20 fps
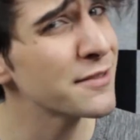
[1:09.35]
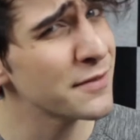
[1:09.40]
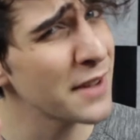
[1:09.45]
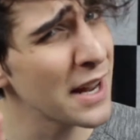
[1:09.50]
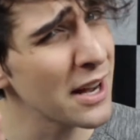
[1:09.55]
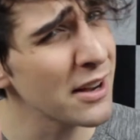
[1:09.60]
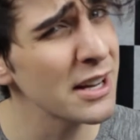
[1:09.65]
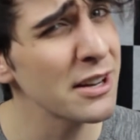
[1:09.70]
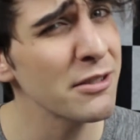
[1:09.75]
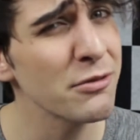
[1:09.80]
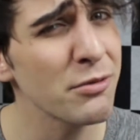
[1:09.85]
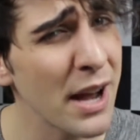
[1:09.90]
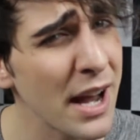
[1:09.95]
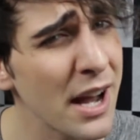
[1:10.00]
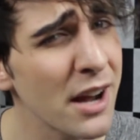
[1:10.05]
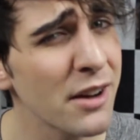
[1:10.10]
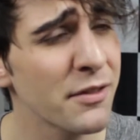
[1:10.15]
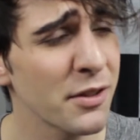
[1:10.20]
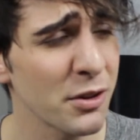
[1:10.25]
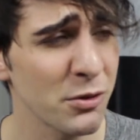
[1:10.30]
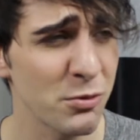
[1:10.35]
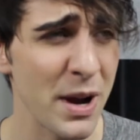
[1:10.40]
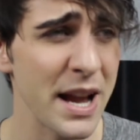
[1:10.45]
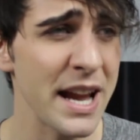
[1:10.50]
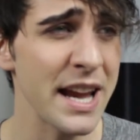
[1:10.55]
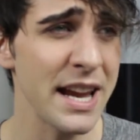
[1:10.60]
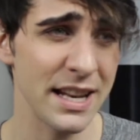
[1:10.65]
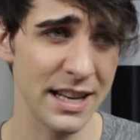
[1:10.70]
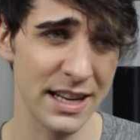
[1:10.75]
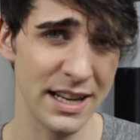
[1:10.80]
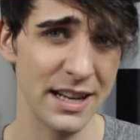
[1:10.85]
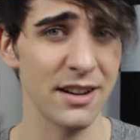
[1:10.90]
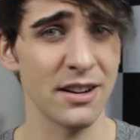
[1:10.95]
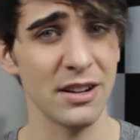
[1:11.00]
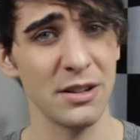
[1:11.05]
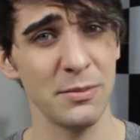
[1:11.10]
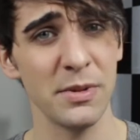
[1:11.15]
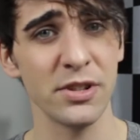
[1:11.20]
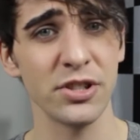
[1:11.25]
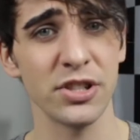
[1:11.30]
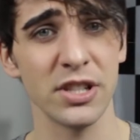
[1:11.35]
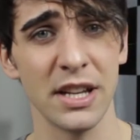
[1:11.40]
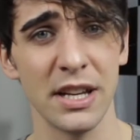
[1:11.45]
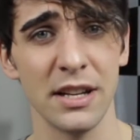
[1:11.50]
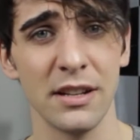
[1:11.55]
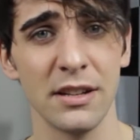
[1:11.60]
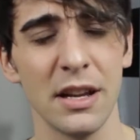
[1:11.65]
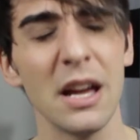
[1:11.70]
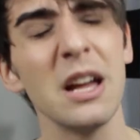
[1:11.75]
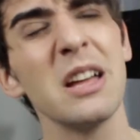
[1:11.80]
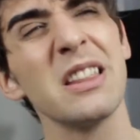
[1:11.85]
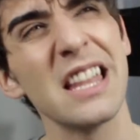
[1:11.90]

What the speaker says: very rare for rain here in Michigan.